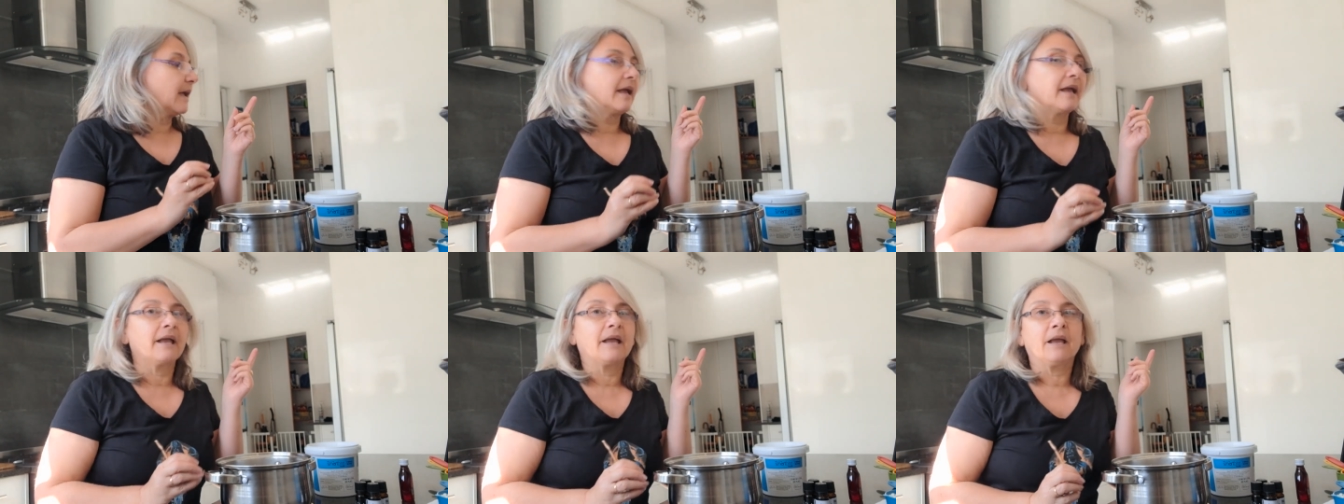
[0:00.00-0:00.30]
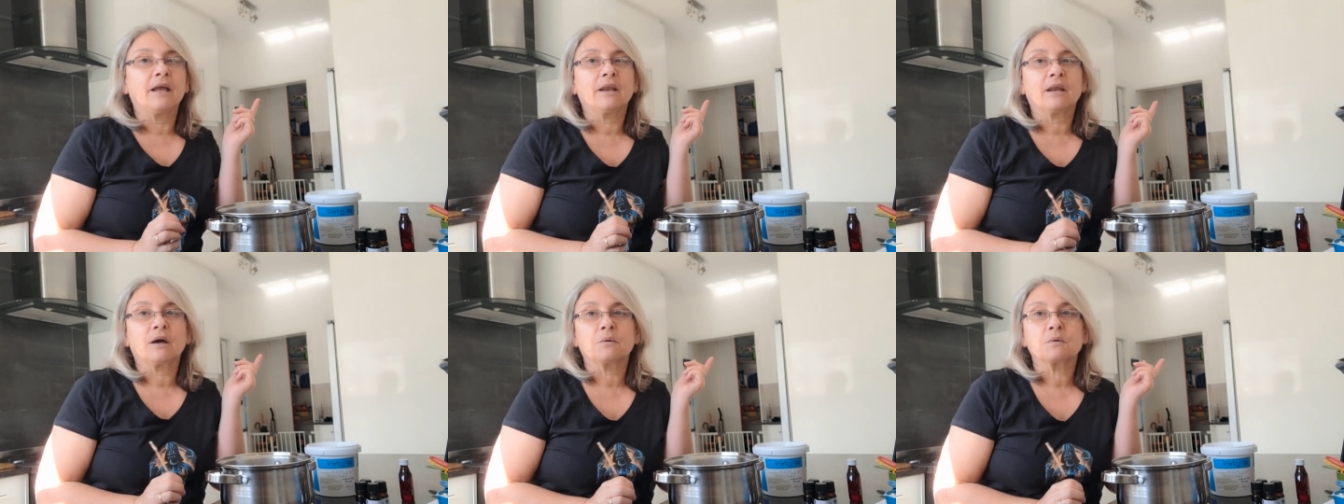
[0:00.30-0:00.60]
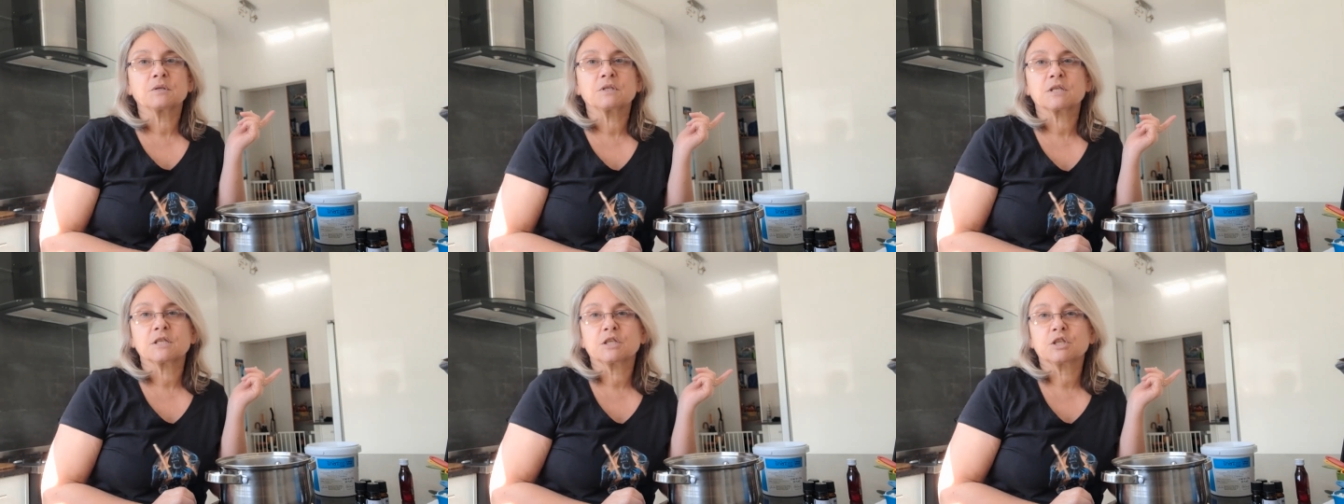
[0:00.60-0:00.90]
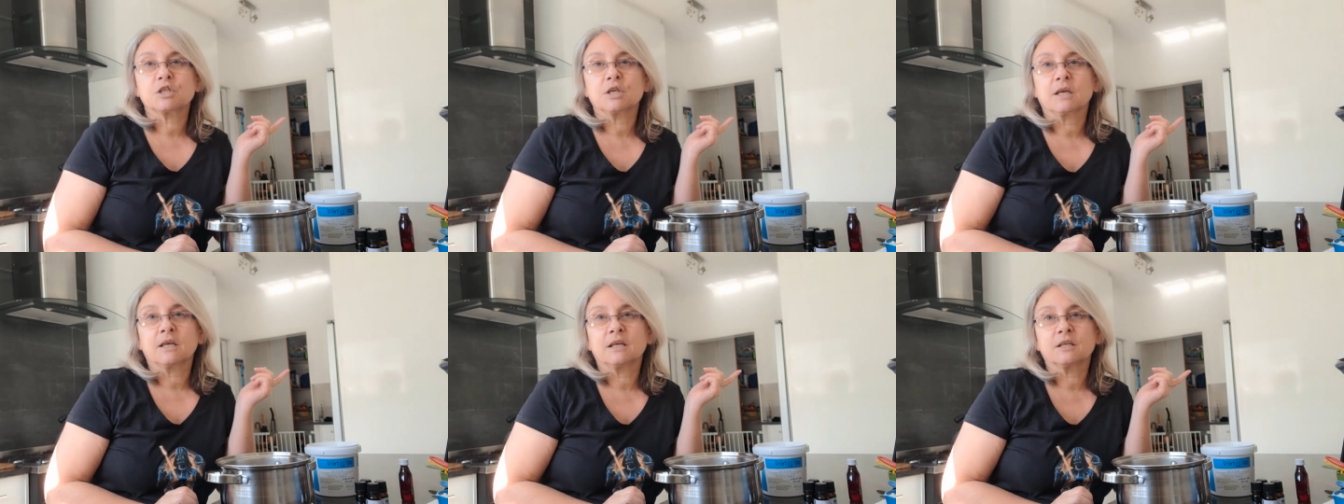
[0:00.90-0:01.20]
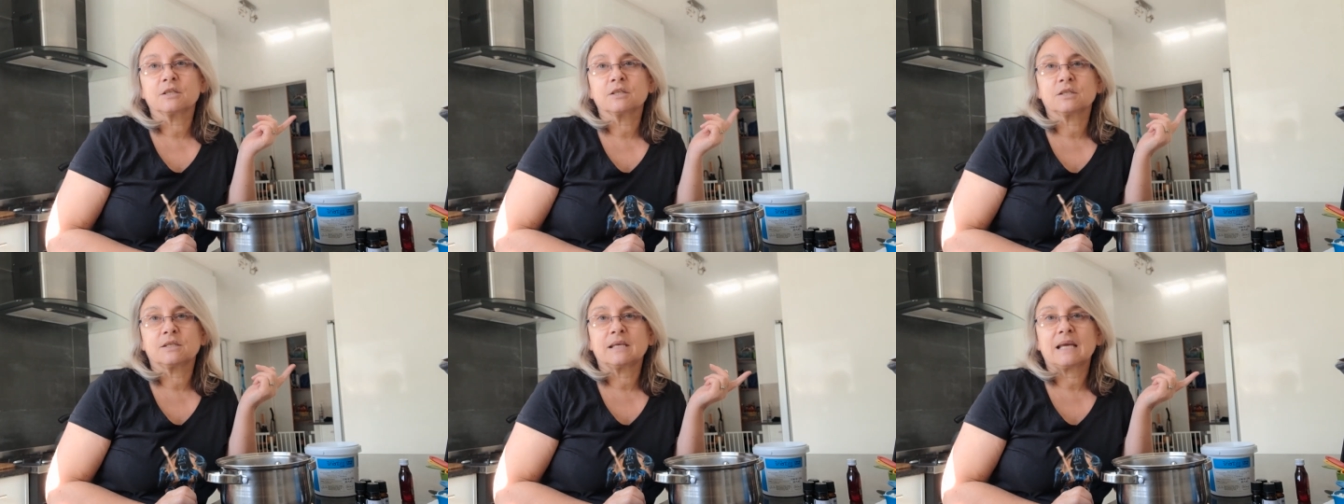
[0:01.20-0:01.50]
and I was just checking
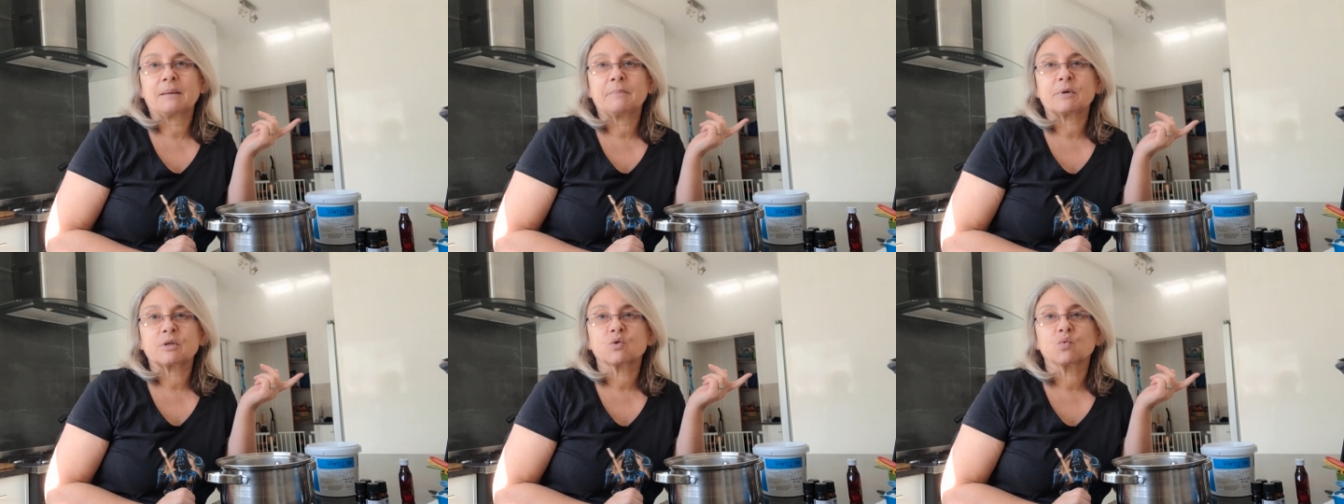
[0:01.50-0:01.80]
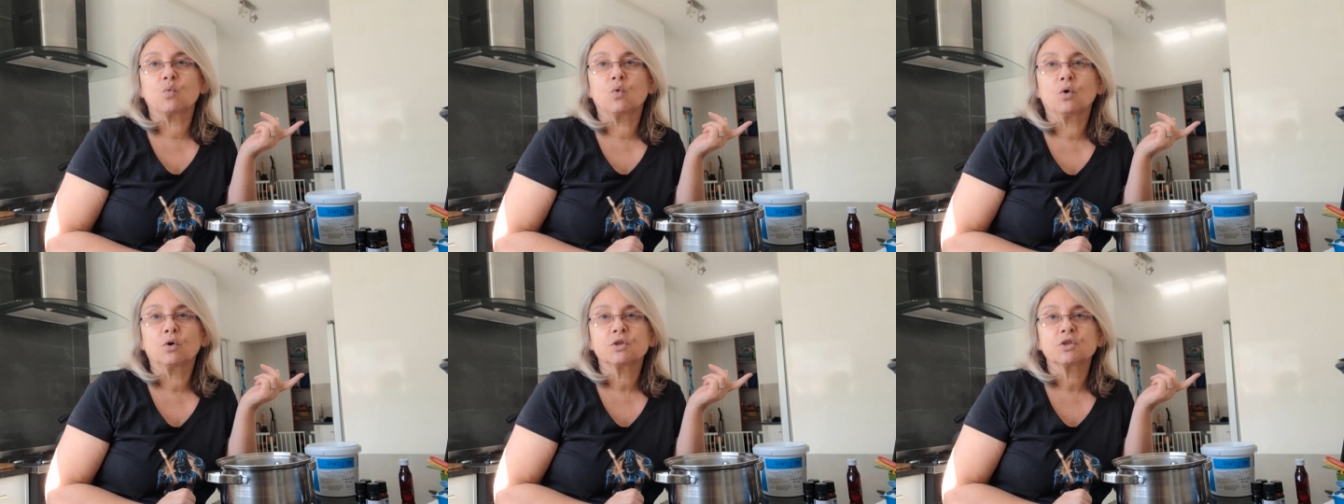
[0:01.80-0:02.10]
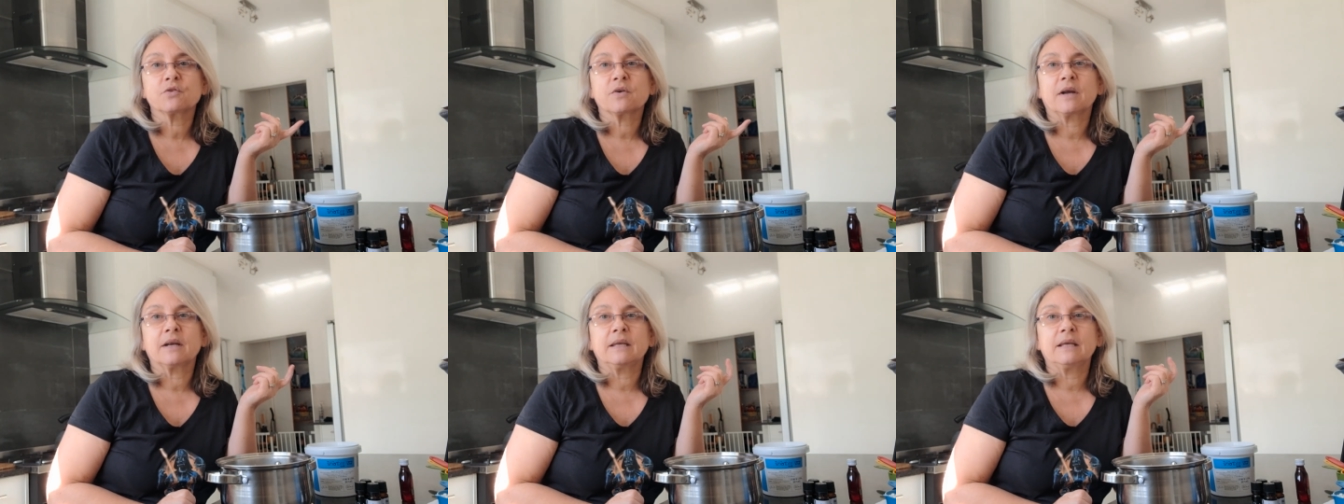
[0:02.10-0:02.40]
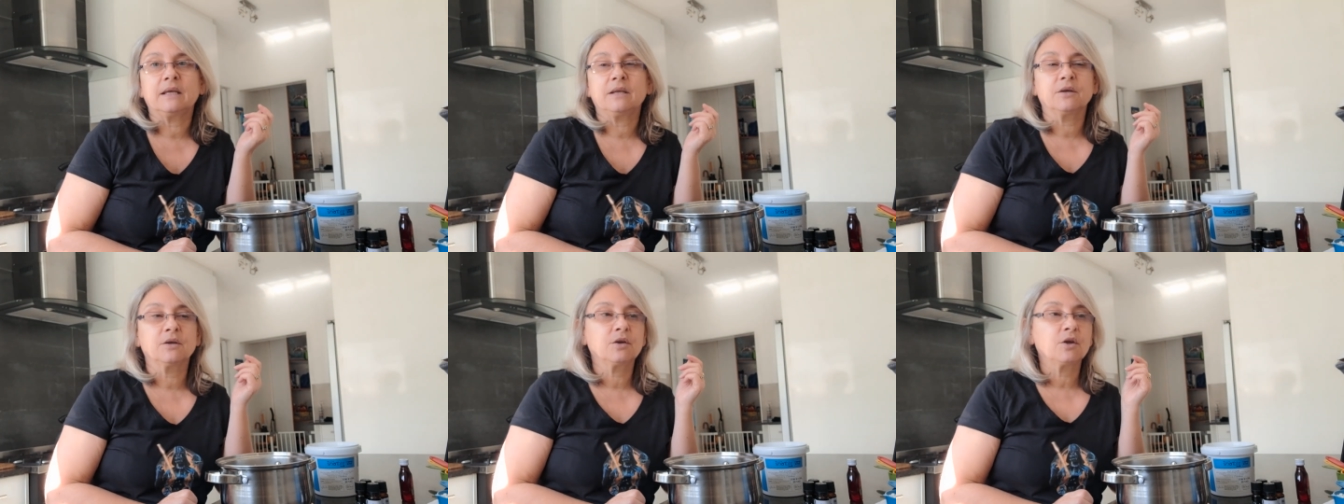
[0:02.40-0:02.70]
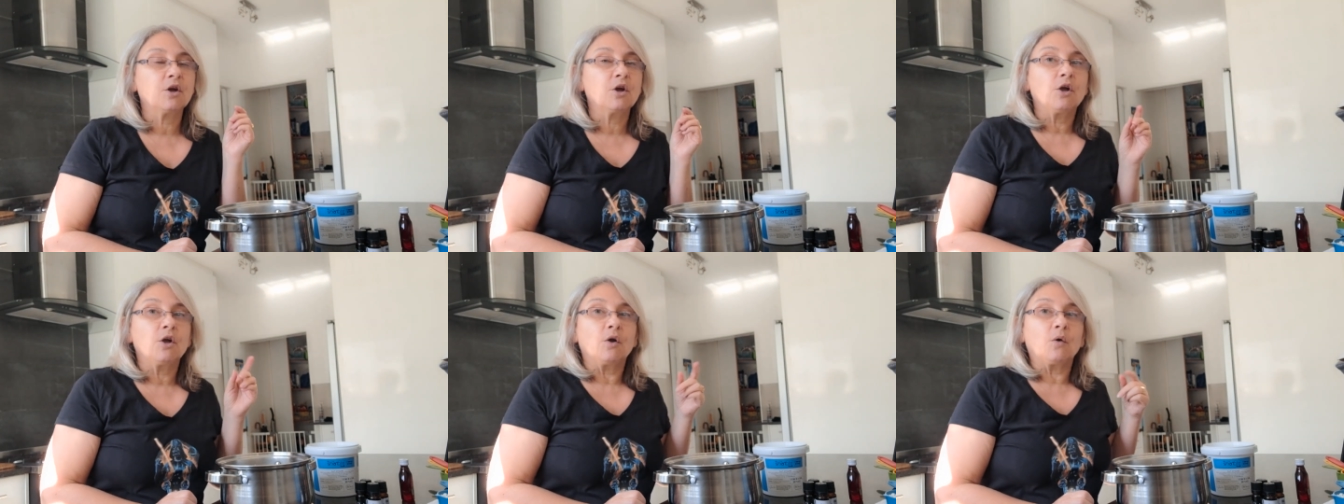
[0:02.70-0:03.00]
to see how much water I needed